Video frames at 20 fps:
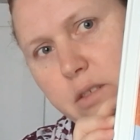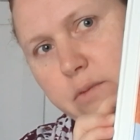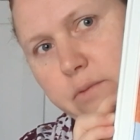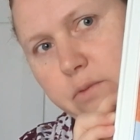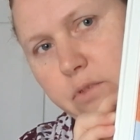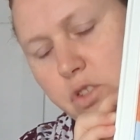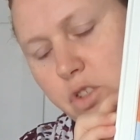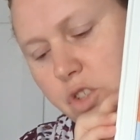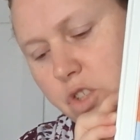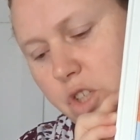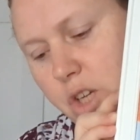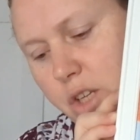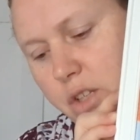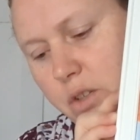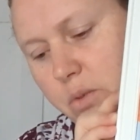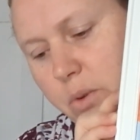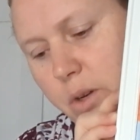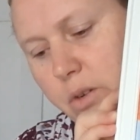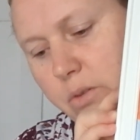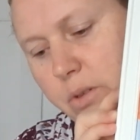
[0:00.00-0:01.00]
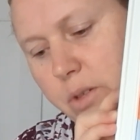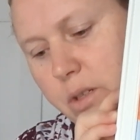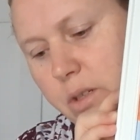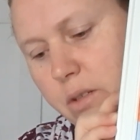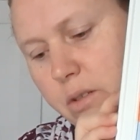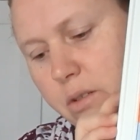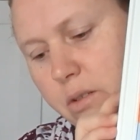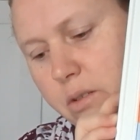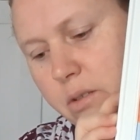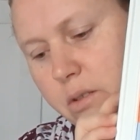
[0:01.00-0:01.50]
of January,
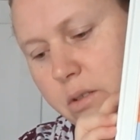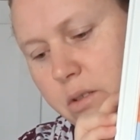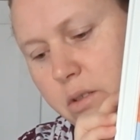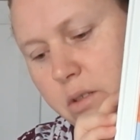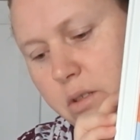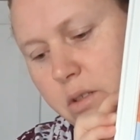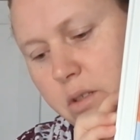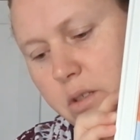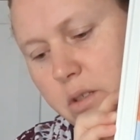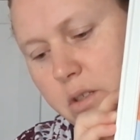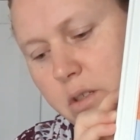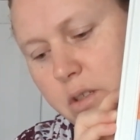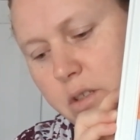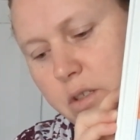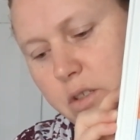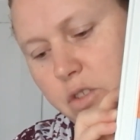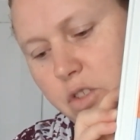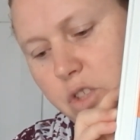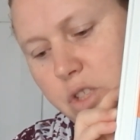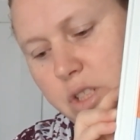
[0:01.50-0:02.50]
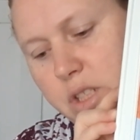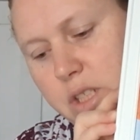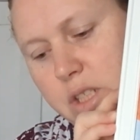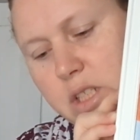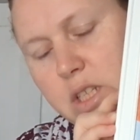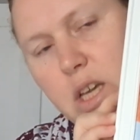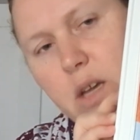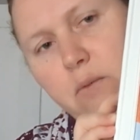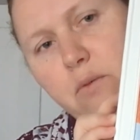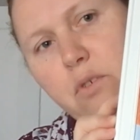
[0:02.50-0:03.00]
just in
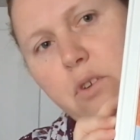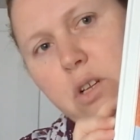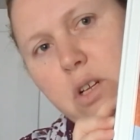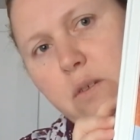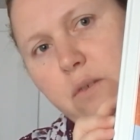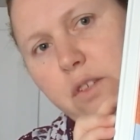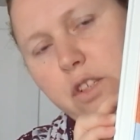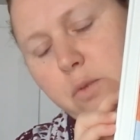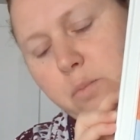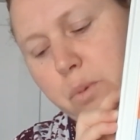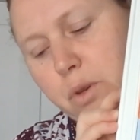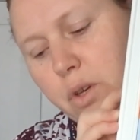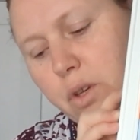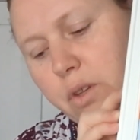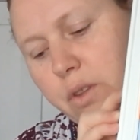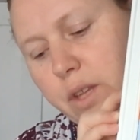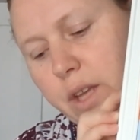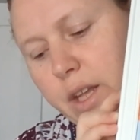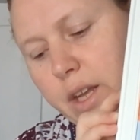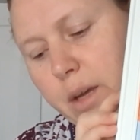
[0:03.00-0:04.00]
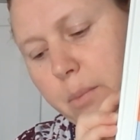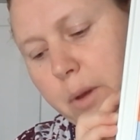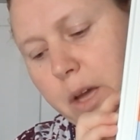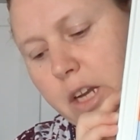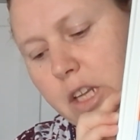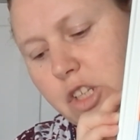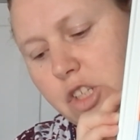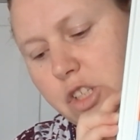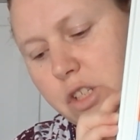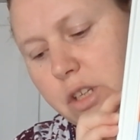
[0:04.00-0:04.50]
time for Olivia's birthday. And I
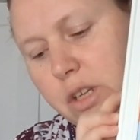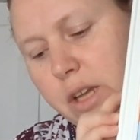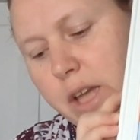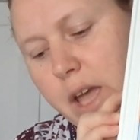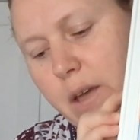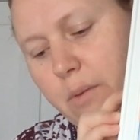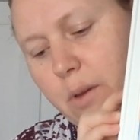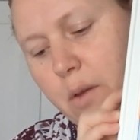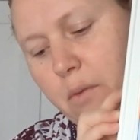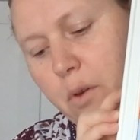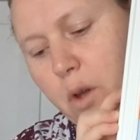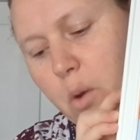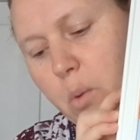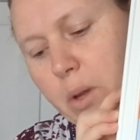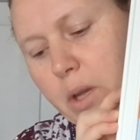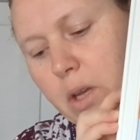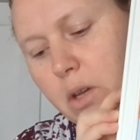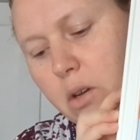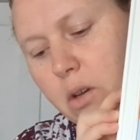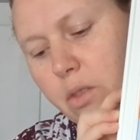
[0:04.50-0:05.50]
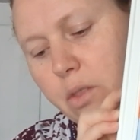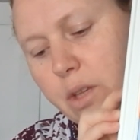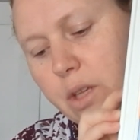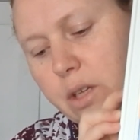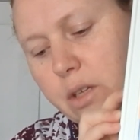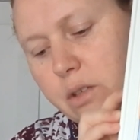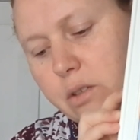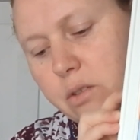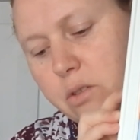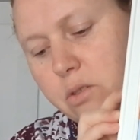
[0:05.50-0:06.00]
managed to FFO it on
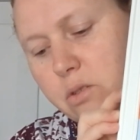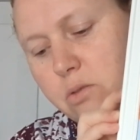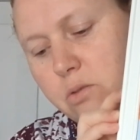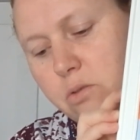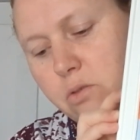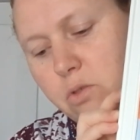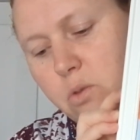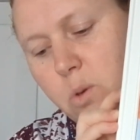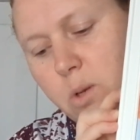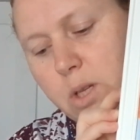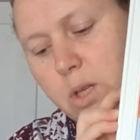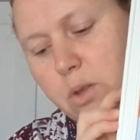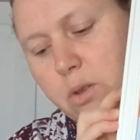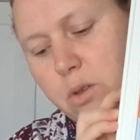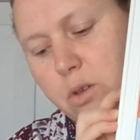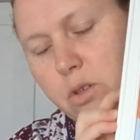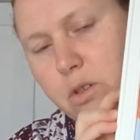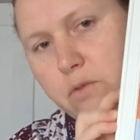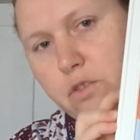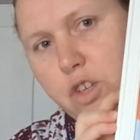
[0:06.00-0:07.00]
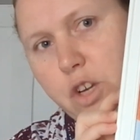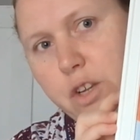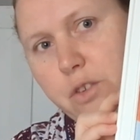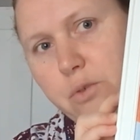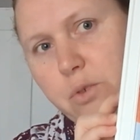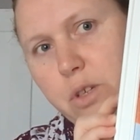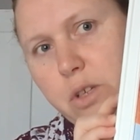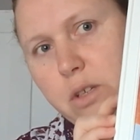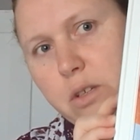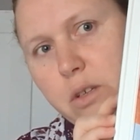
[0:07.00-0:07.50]
the 23rd of
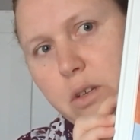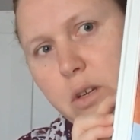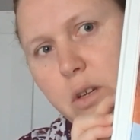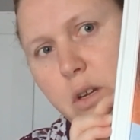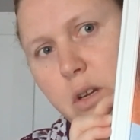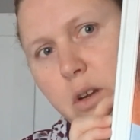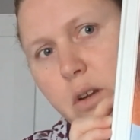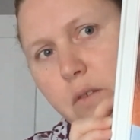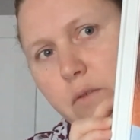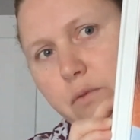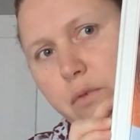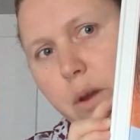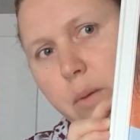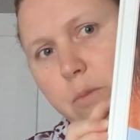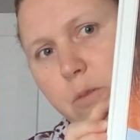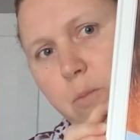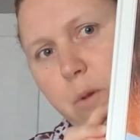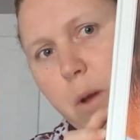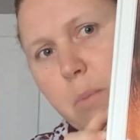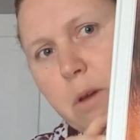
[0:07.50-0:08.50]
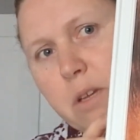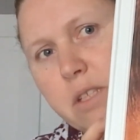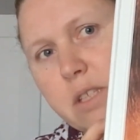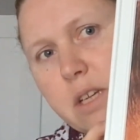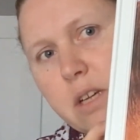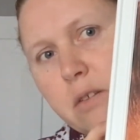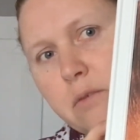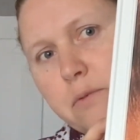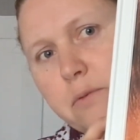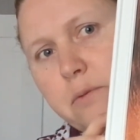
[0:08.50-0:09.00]
January, framed by
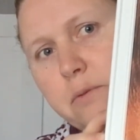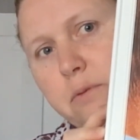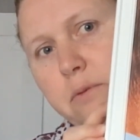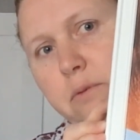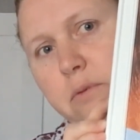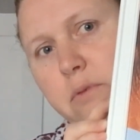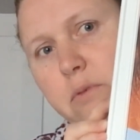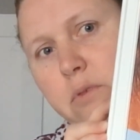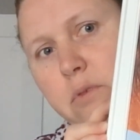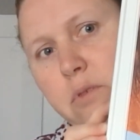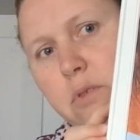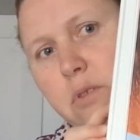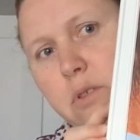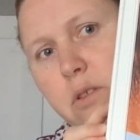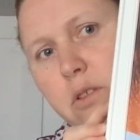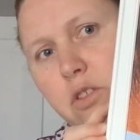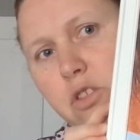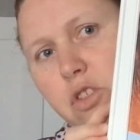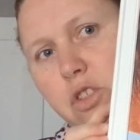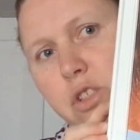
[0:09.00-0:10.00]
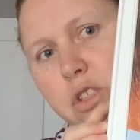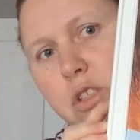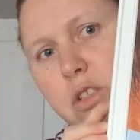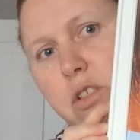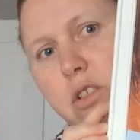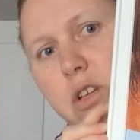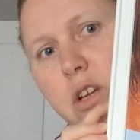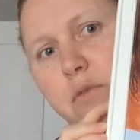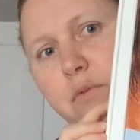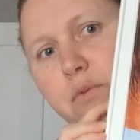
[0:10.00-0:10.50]
myself. Just
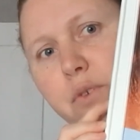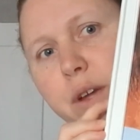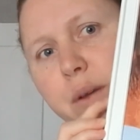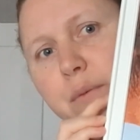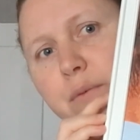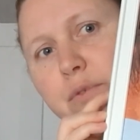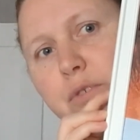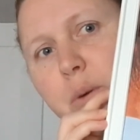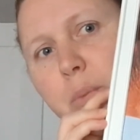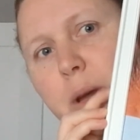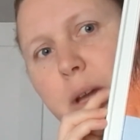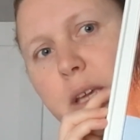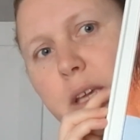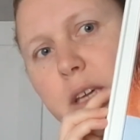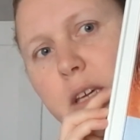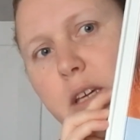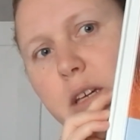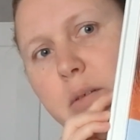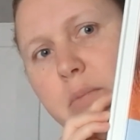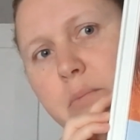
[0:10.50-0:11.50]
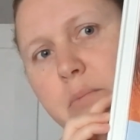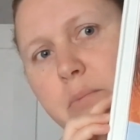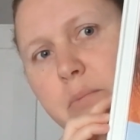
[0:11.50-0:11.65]
a frame from IKEA.